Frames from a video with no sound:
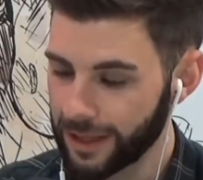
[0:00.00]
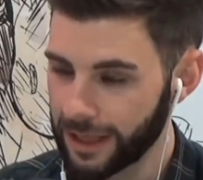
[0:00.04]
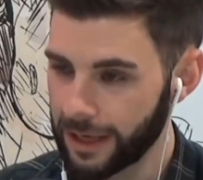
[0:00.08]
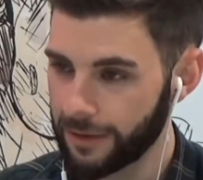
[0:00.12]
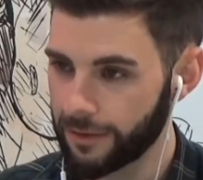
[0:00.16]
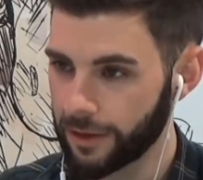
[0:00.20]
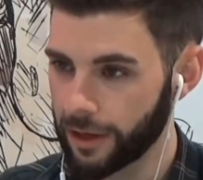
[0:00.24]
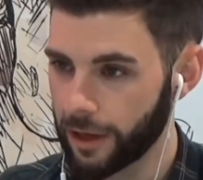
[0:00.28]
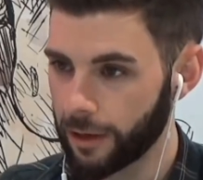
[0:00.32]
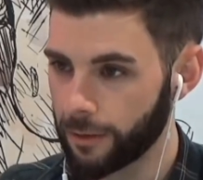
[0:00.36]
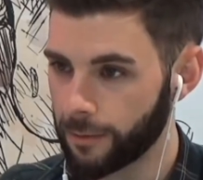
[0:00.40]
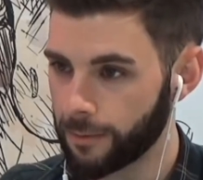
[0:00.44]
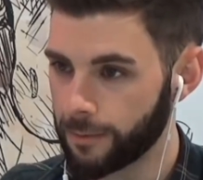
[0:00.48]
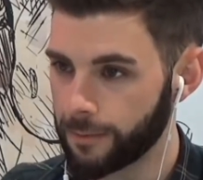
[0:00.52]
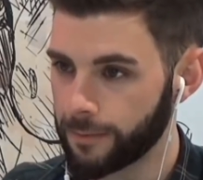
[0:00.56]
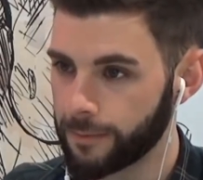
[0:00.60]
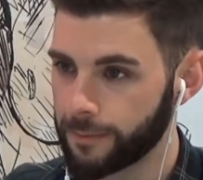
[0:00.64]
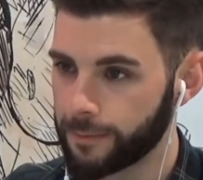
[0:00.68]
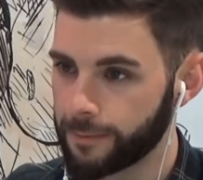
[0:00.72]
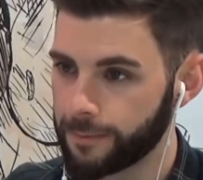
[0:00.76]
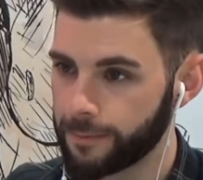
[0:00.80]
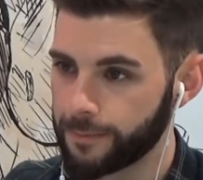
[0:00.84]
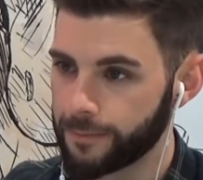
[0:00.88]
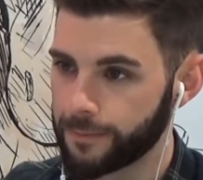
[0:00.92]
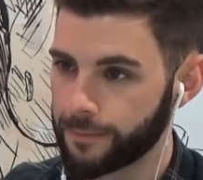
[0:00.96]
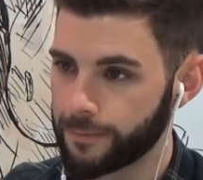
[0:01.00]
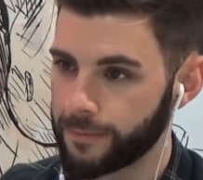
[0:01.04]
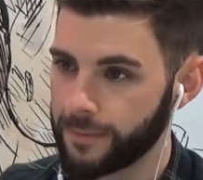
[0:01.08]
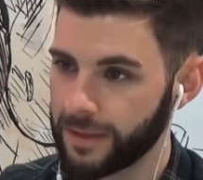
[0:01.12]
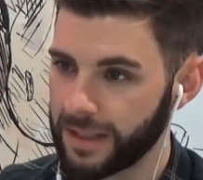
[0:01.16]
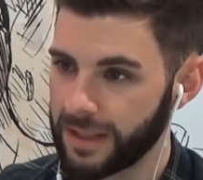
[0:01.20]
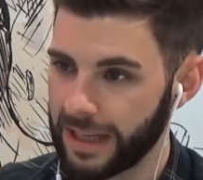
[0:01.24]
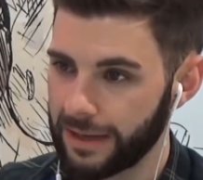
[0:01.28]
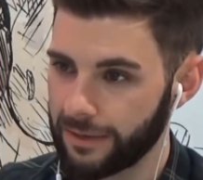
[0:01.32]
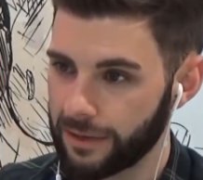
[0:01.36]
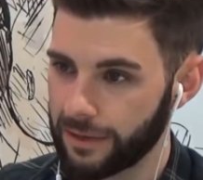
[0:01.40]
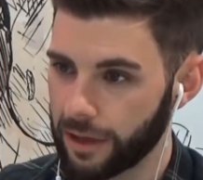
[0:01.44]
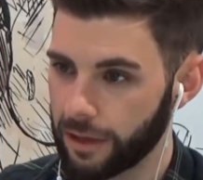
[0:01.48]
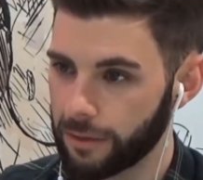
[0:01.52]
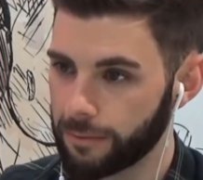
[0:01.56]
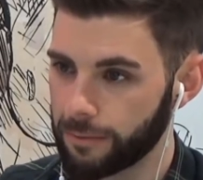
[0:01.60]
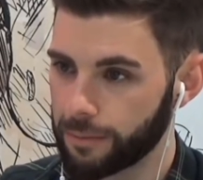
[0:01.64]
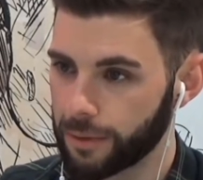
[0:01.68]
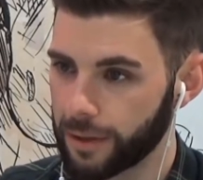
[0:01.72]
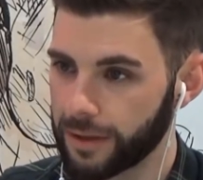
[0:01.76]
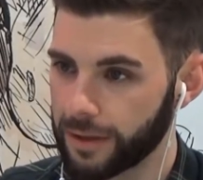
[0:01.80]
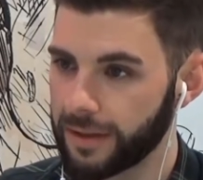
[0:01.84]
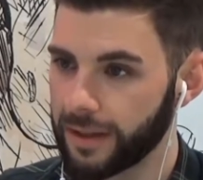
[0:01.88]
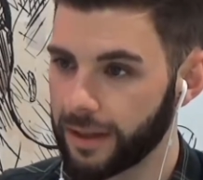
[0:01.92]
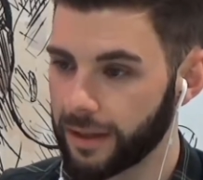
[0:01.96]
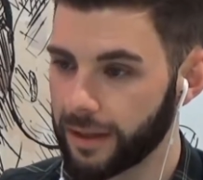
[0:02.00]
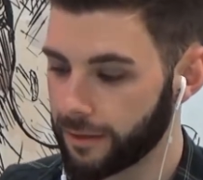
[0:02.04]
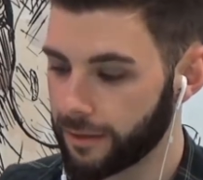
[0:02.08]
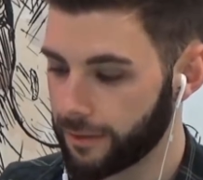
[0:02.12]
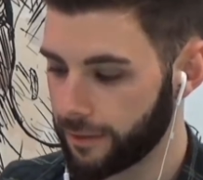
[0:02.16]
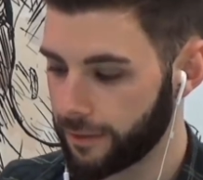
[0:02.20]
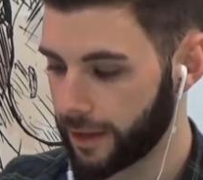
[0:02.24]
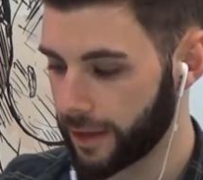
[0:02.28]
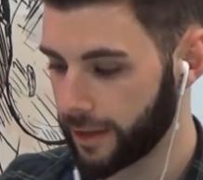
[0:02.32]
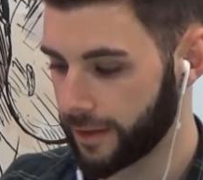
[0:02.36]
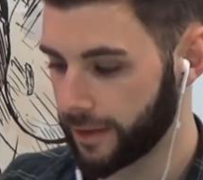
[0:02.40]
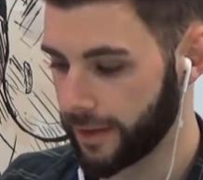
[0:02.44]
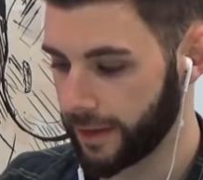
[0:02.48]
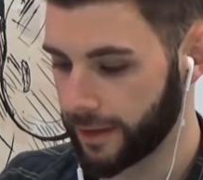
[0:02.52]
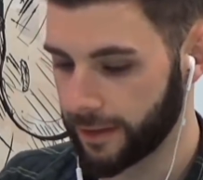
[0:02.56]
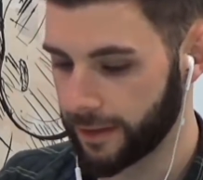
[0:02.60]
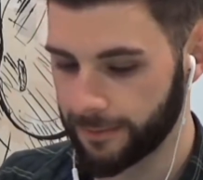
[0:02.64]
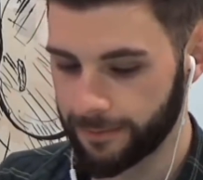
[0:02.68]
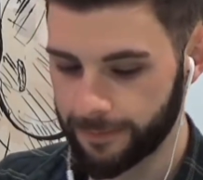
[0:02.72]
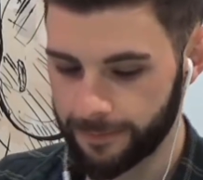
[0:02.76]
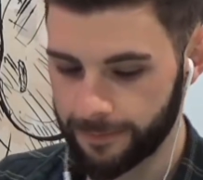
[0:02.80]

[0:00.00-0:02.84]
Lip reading: You never know. But I think Valentina.